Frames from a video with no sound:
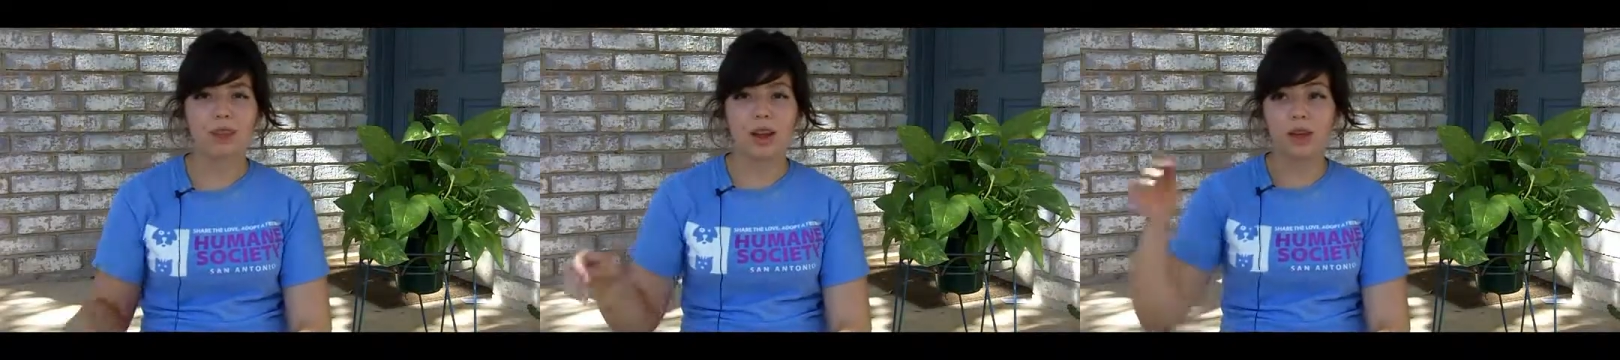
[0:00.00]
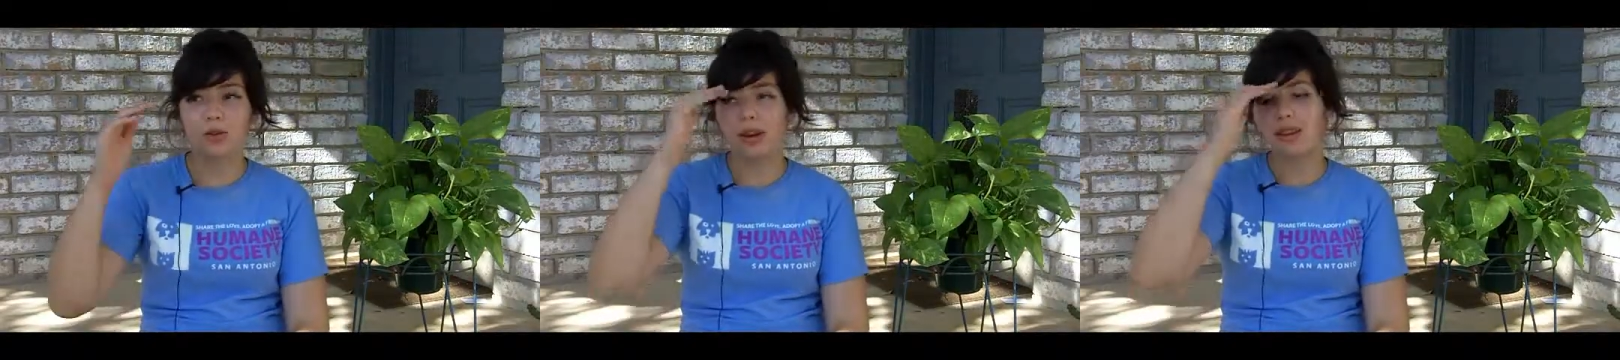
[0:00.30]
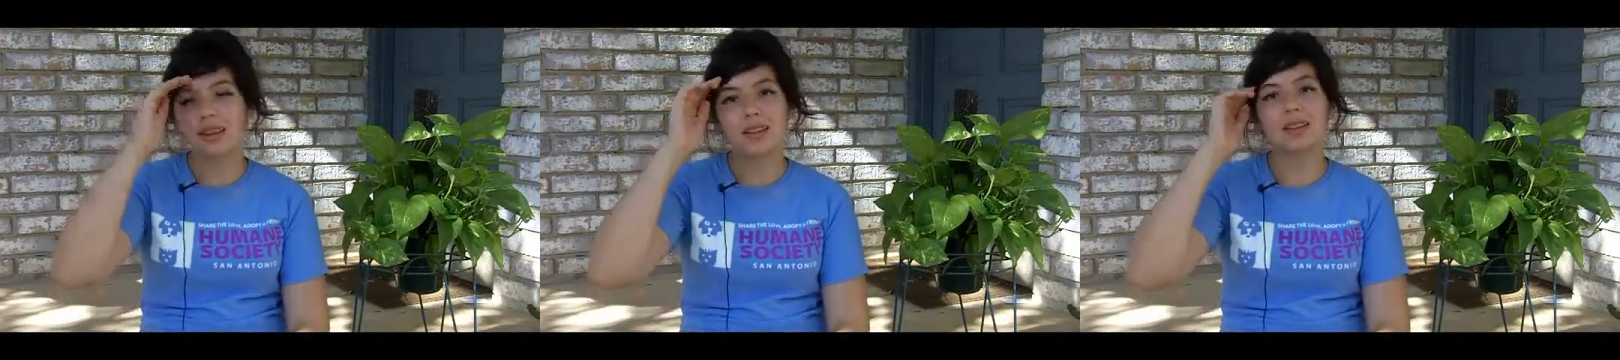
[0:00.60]
A great
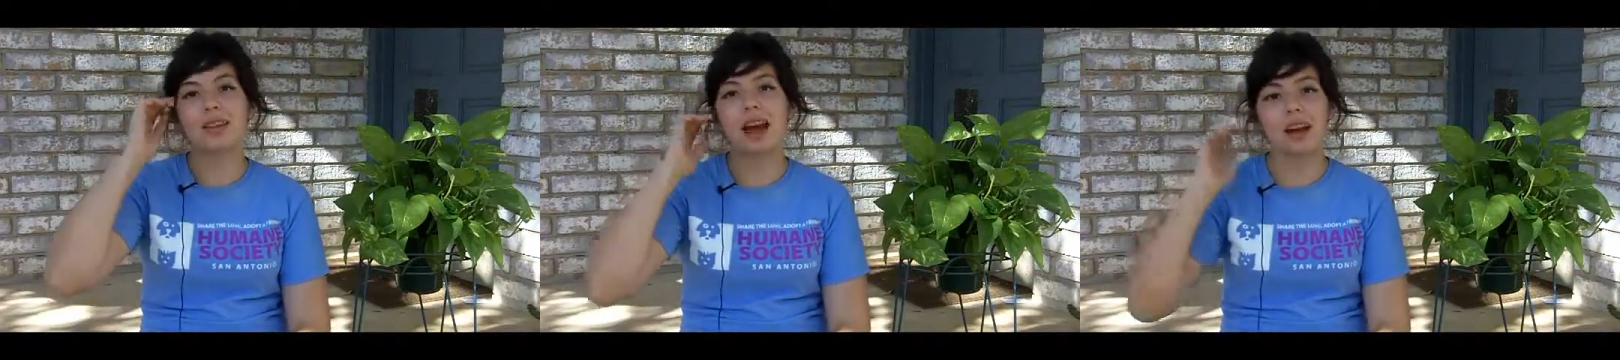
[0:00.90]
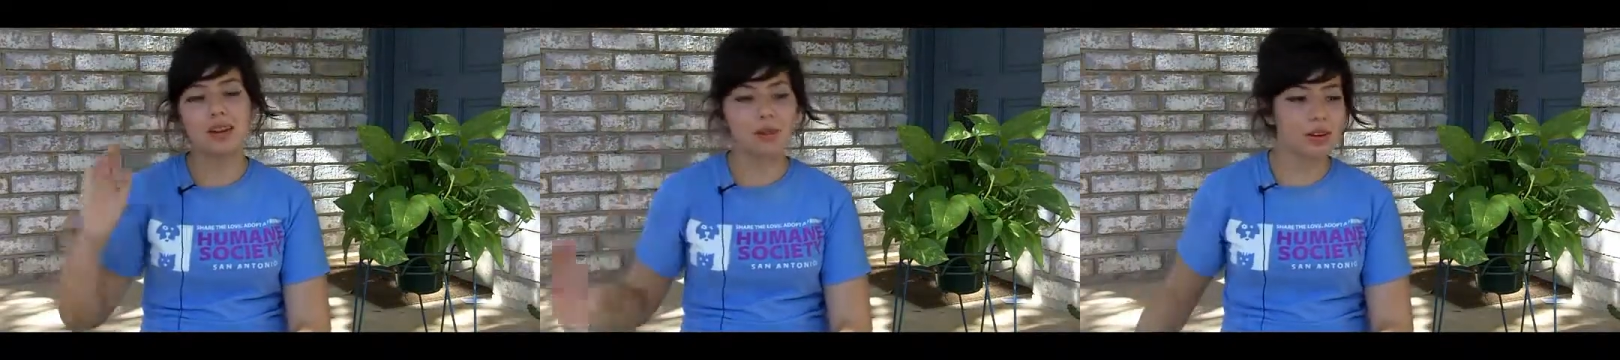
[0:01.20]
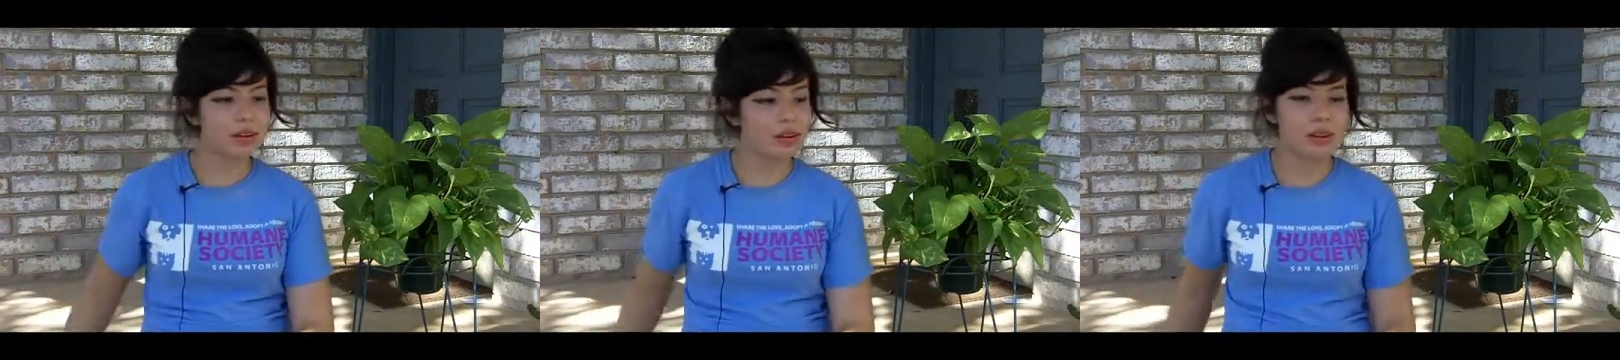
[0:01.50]
thing that they added
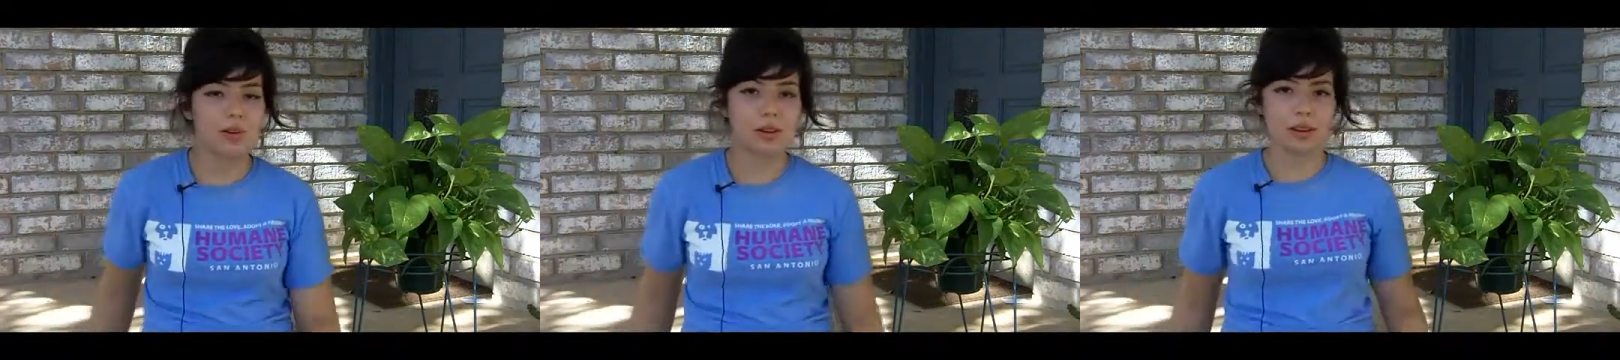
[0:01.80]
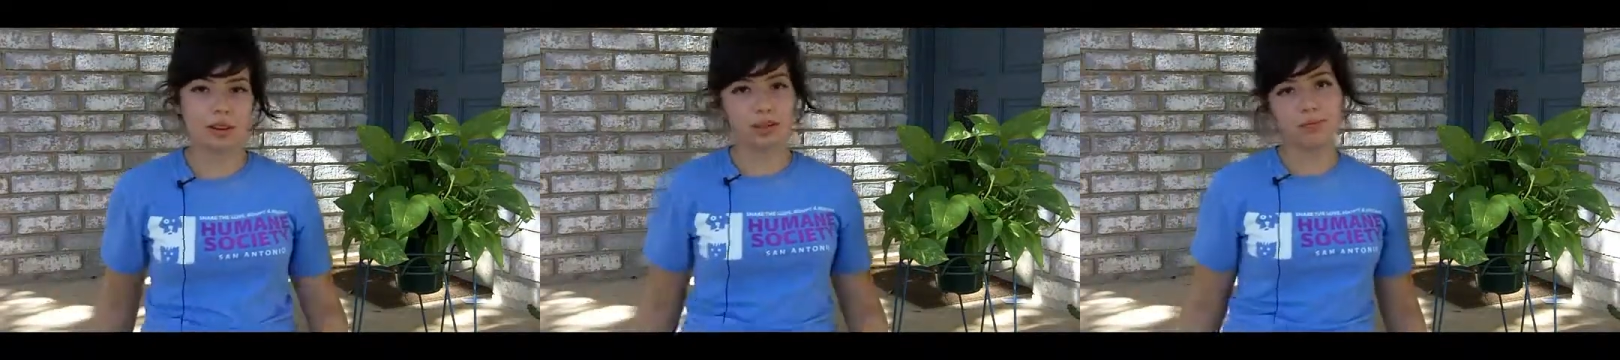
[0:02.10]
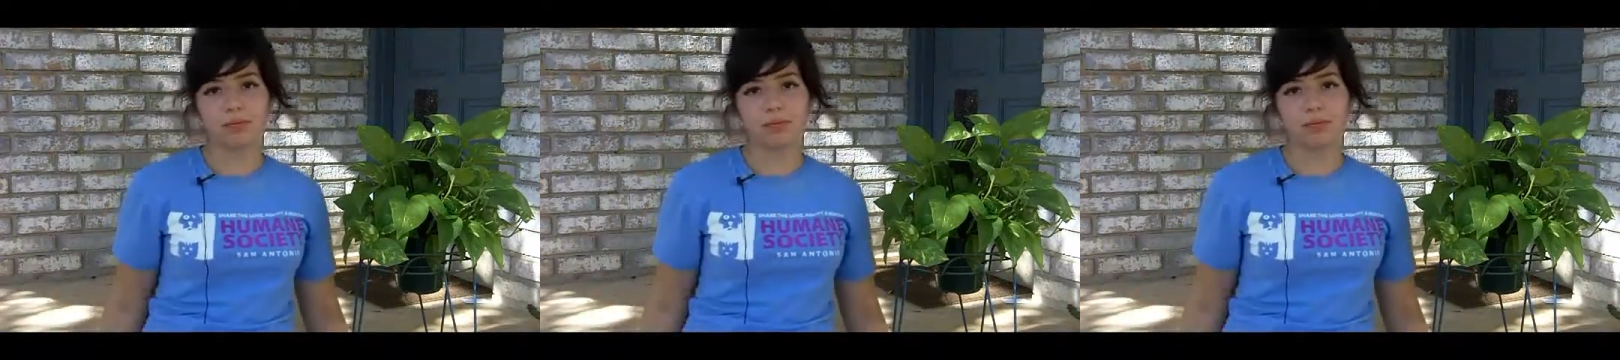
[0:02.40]
recently was